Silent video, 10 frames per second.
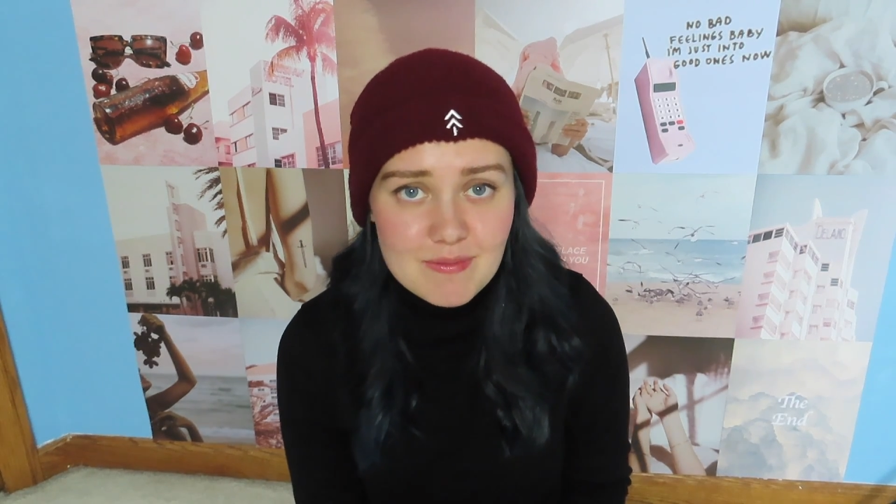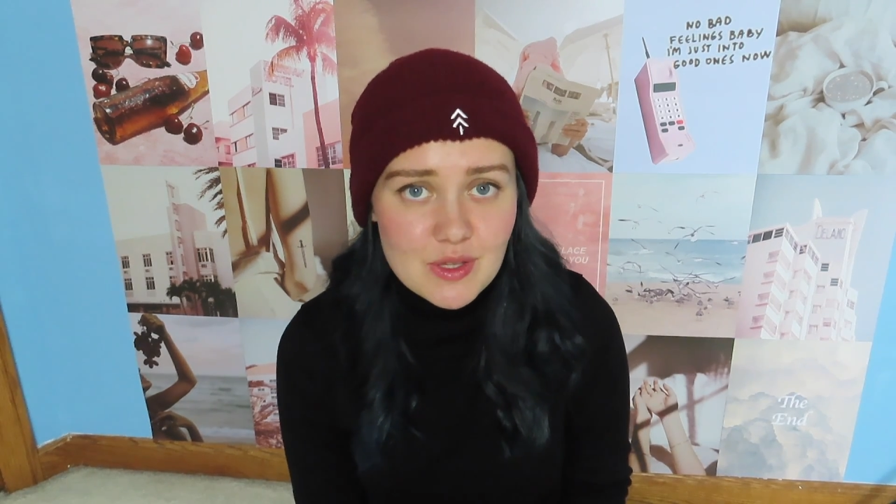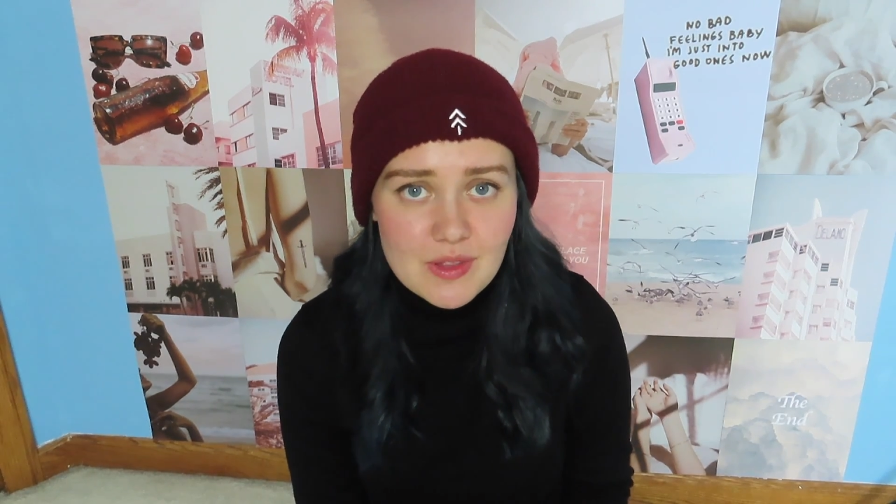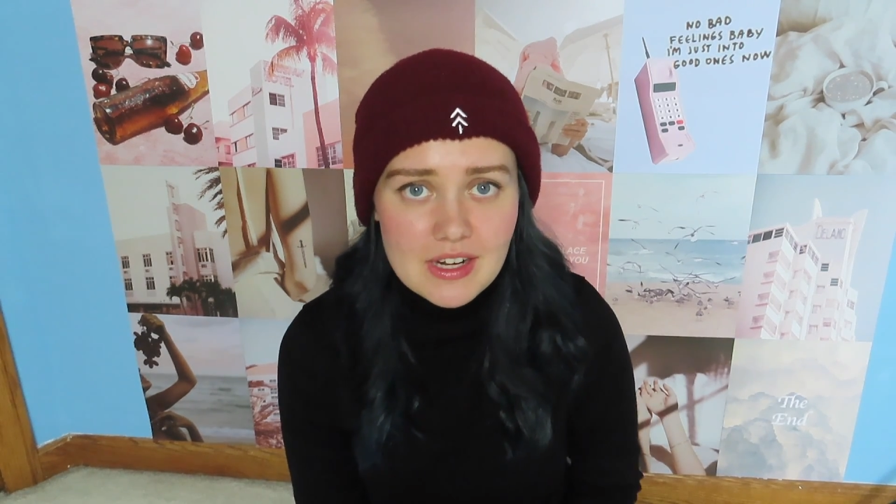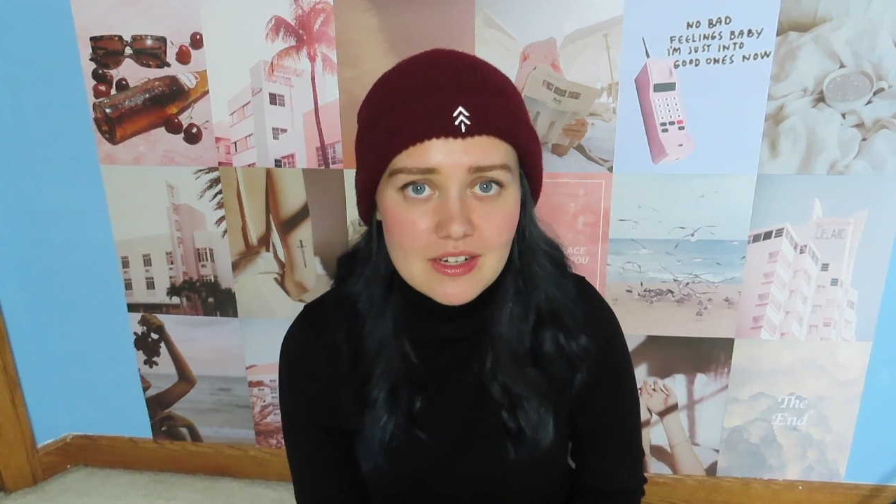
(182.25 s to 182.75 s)

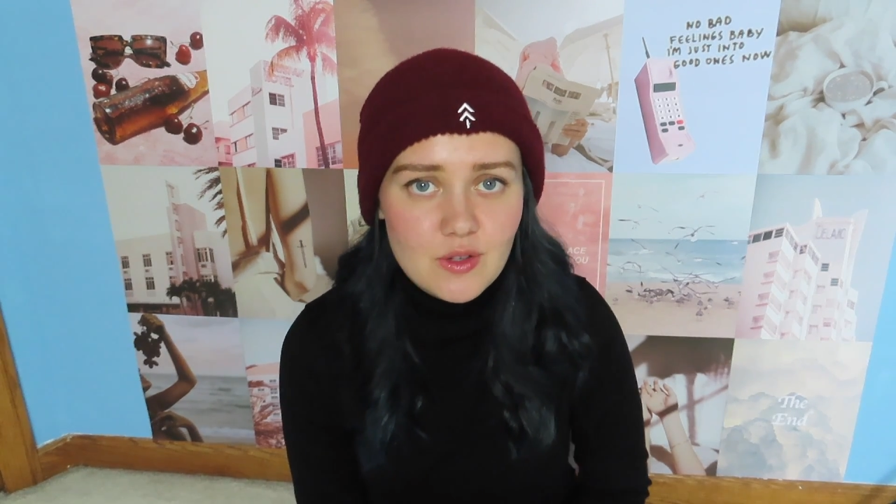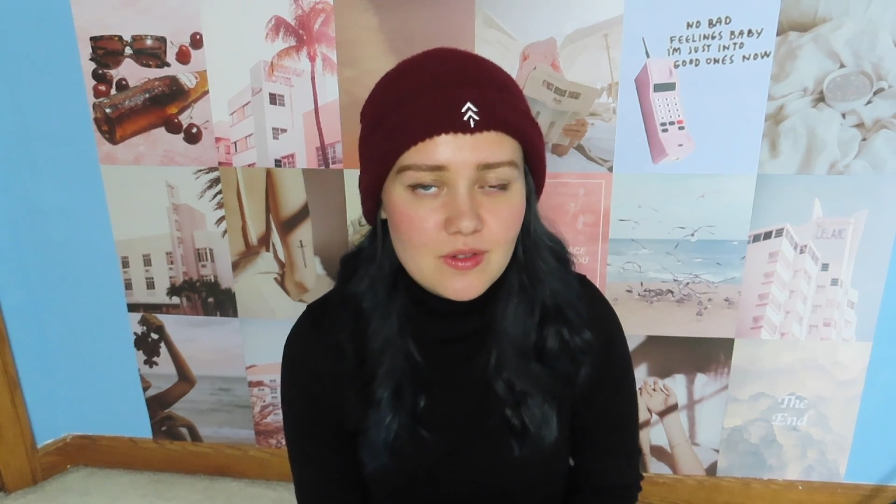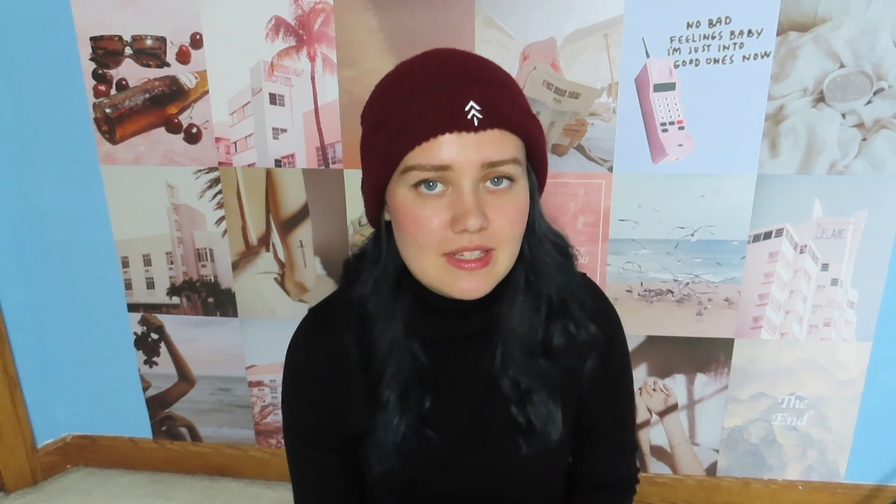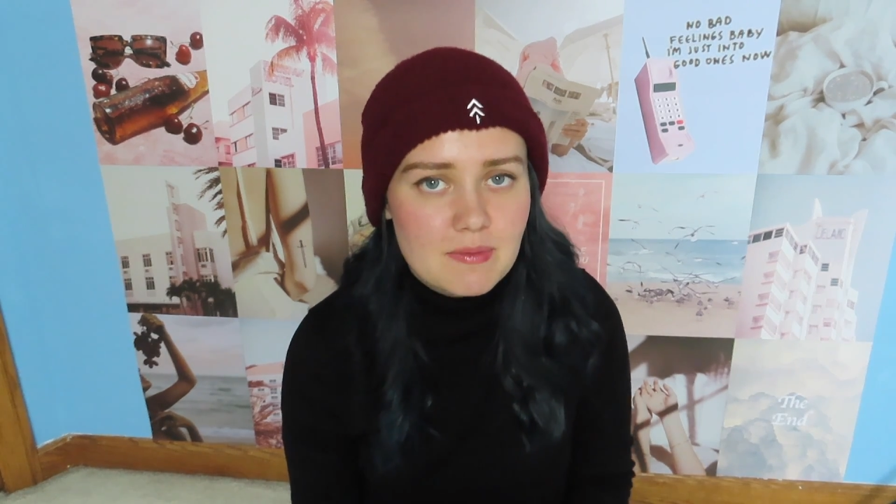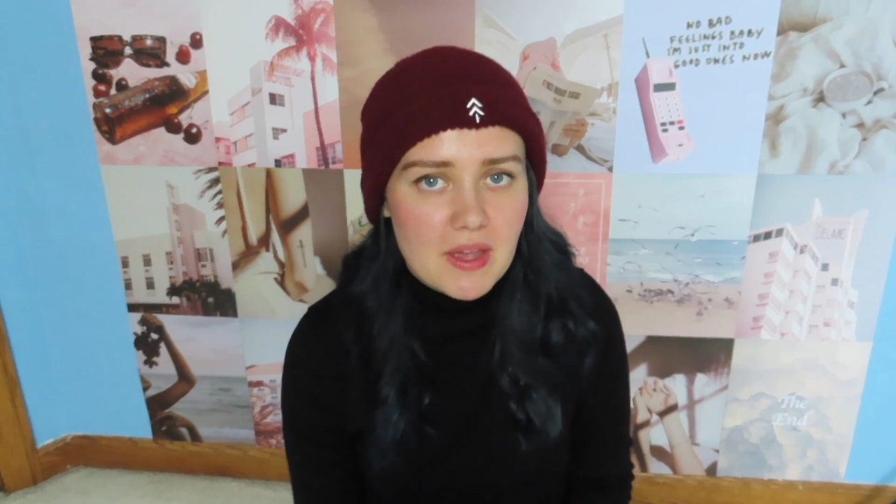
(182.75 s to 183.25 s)
so that I
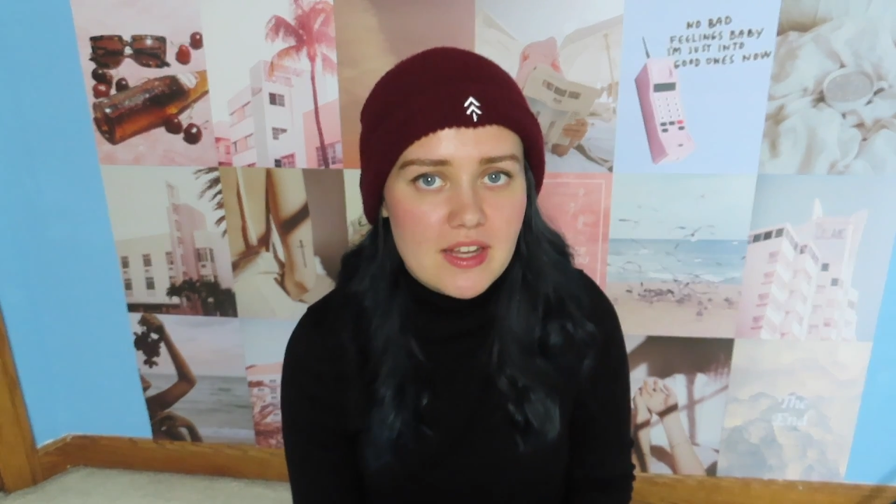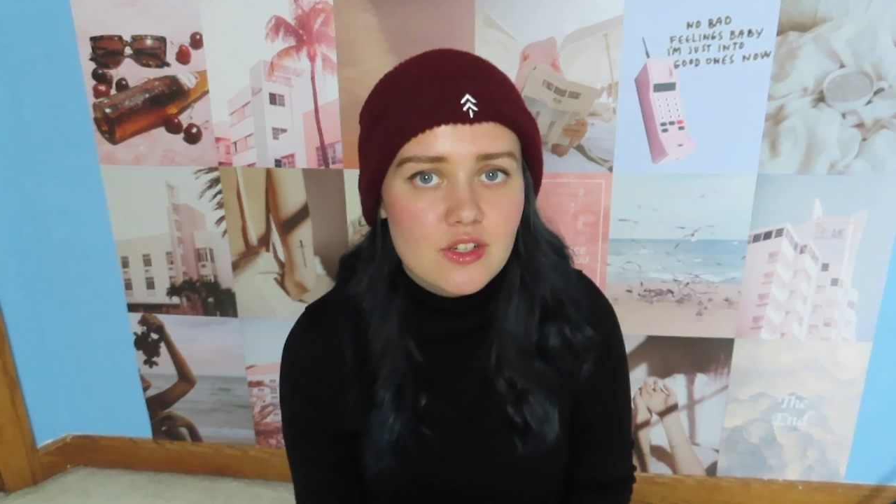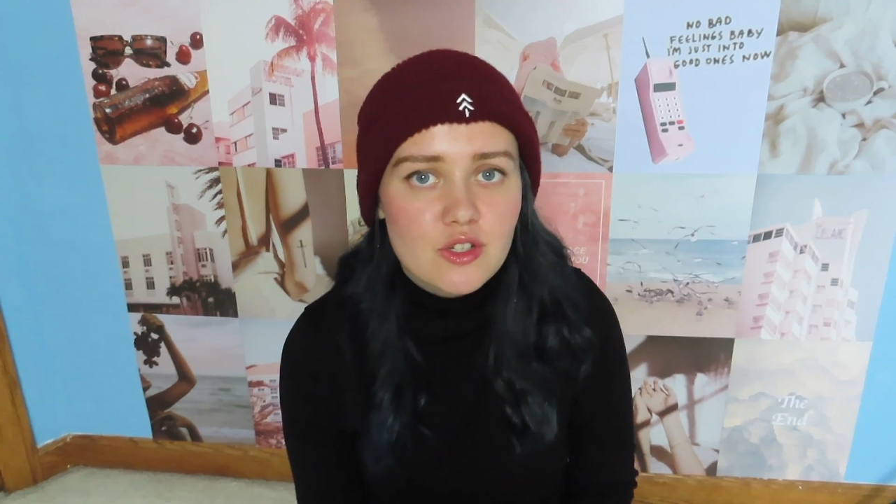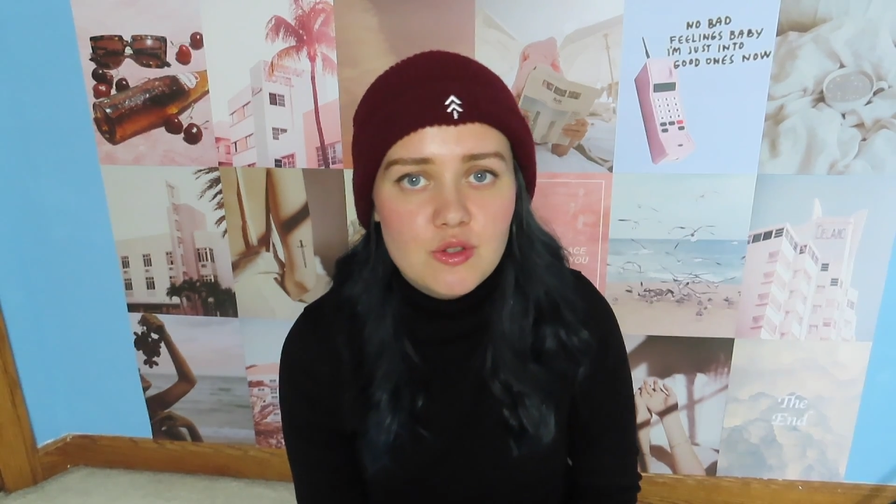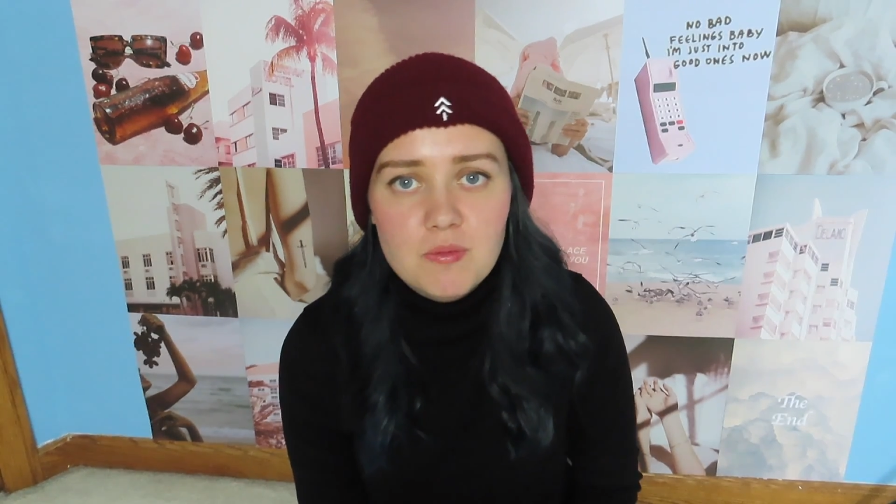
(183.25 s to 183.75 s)
don't
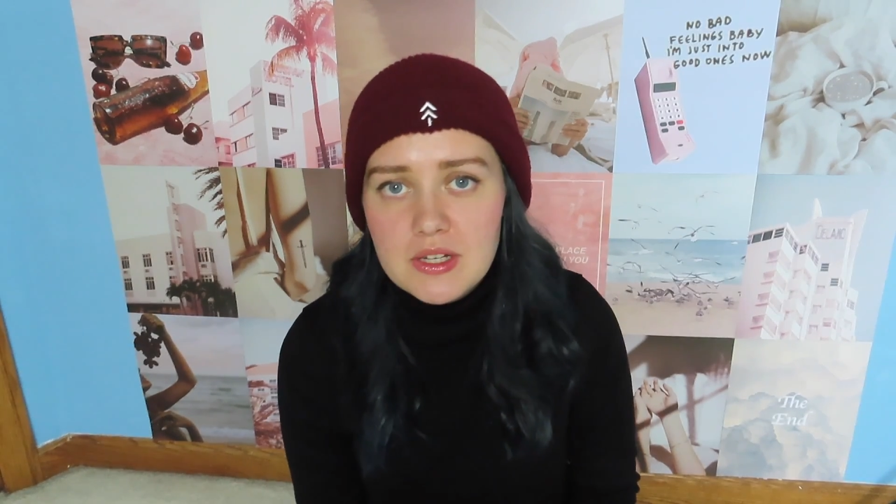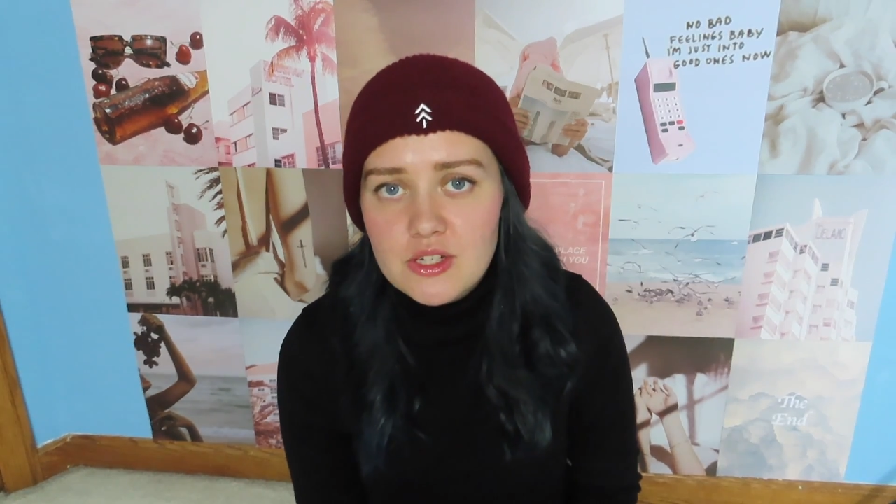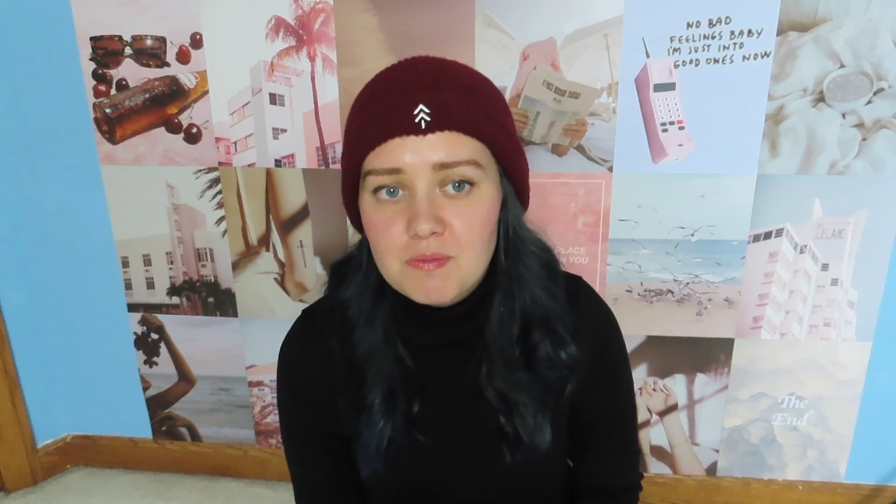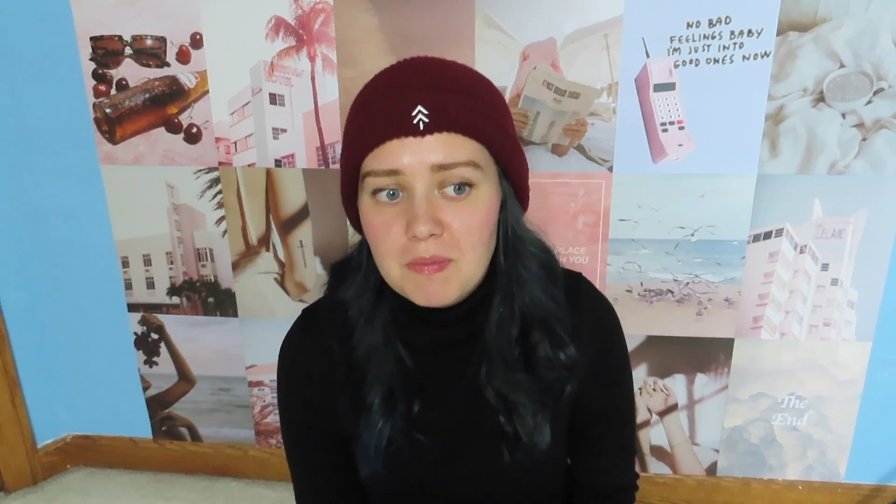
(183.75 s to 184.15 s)
spend too much